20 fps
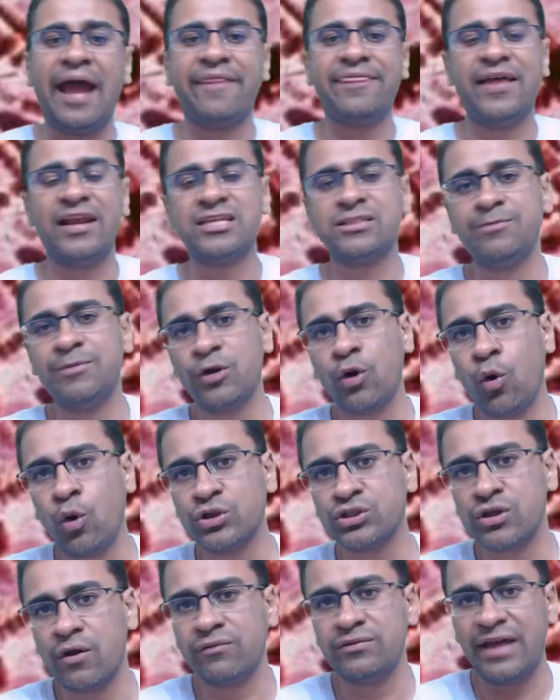that is because
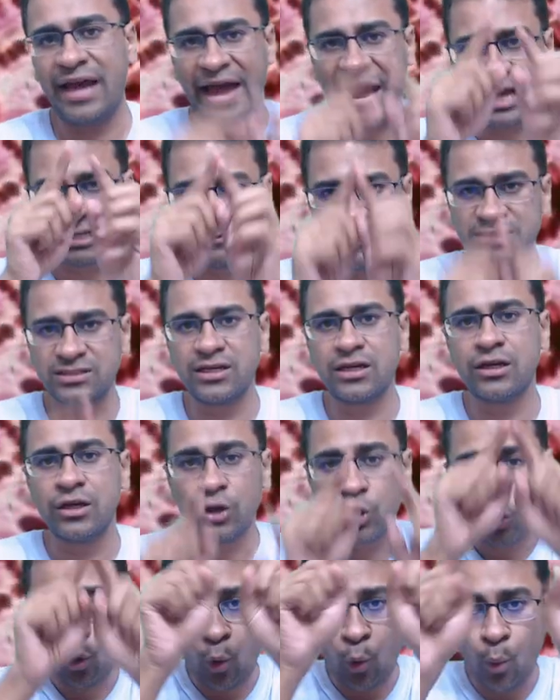of the asbestos
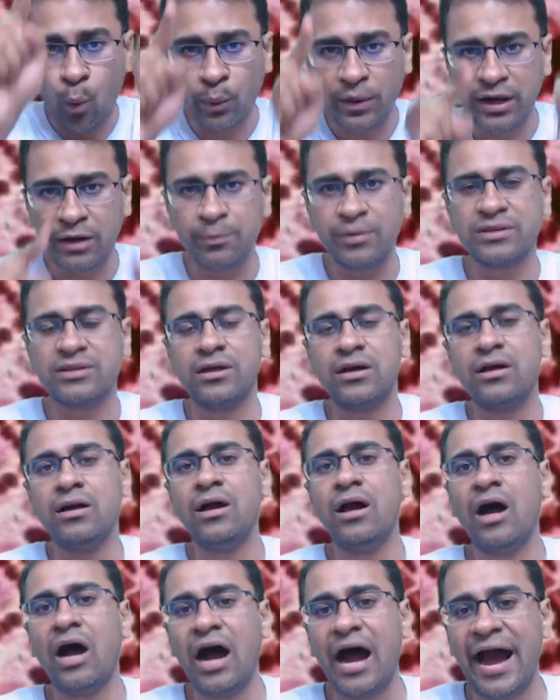coated with a
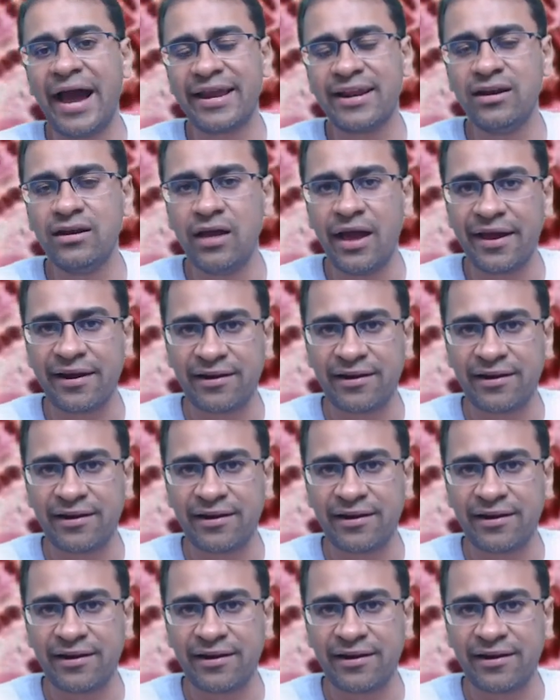iron and